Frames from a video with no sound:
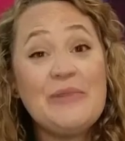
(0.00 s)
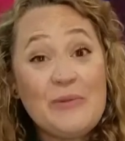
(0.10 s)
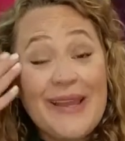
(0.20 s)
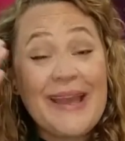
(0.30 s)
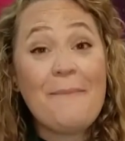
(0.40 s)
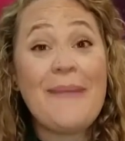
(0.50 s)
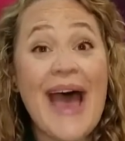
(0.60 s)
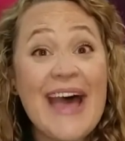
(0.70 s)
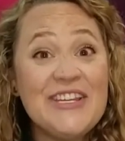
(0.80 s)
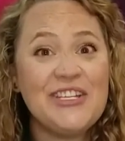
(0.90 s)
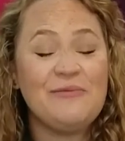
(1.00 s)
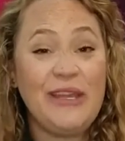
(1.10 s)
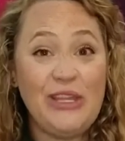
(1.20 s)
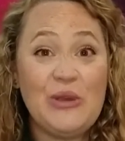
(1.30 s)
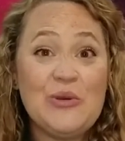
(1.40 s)
But we imagine,
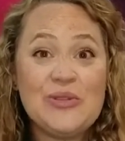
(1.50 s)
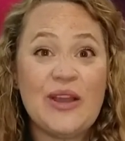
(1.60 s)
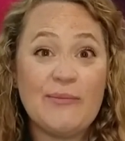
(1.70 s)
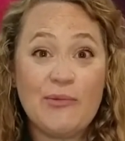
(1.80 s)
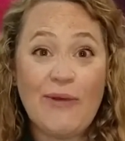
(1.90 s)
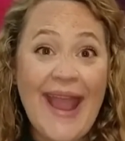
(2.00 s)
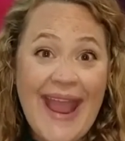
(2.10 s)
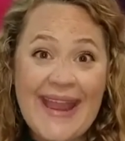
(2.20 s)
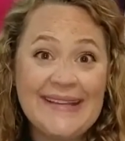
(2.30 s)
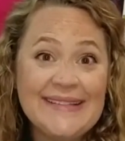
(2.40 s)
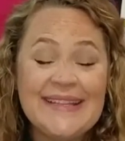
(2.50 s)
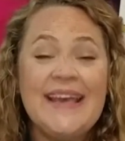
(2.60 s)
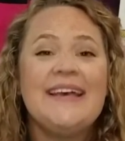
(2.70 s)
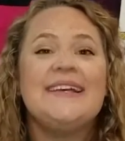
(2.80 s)
we use our brains